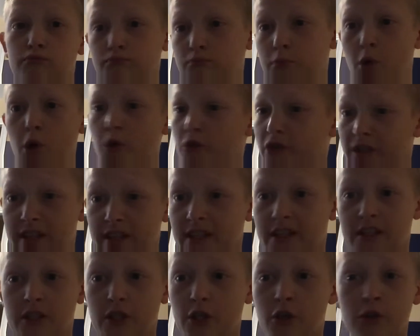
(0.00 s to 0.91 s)
probably
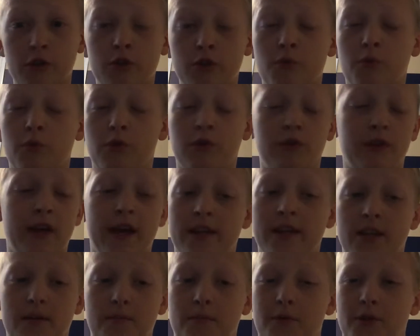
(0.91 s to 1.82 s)
didn't know you would
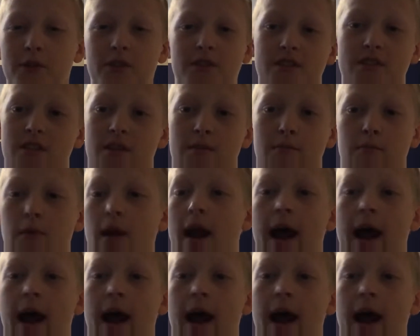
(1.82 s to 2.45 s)
end up on this number.